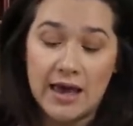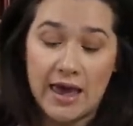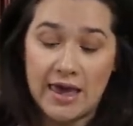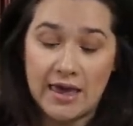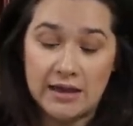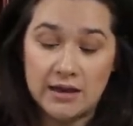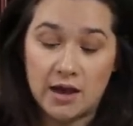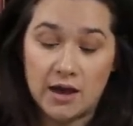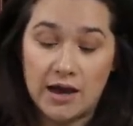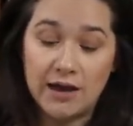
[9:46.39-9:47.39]
And
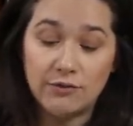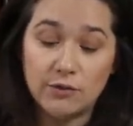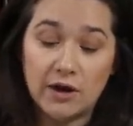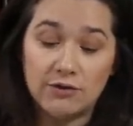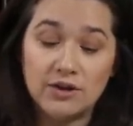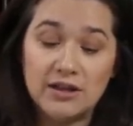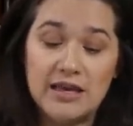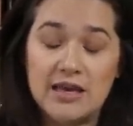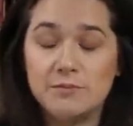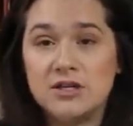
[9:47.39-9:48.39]
I I
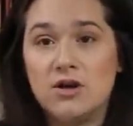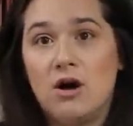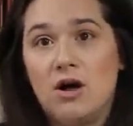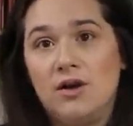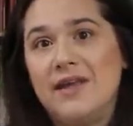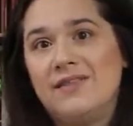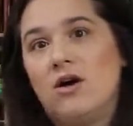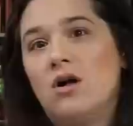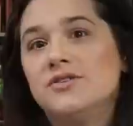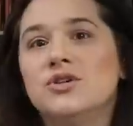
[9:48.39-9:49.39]
really hemmed and hawed, and the
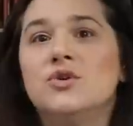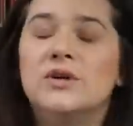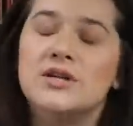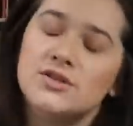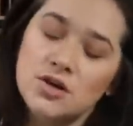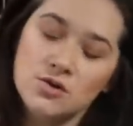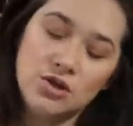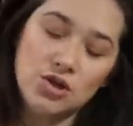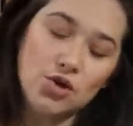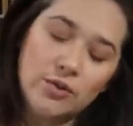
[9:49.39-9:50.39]
Altenew one is so
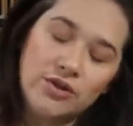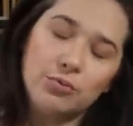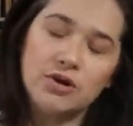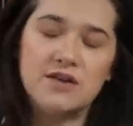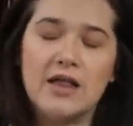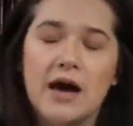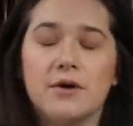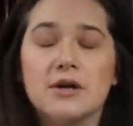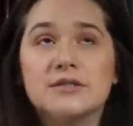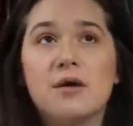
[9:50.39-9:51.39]
cute with the pretty
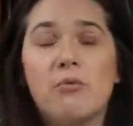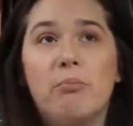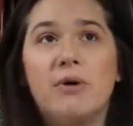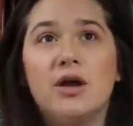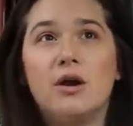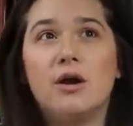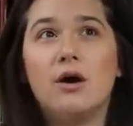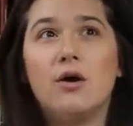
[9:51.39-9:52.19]
flowers, but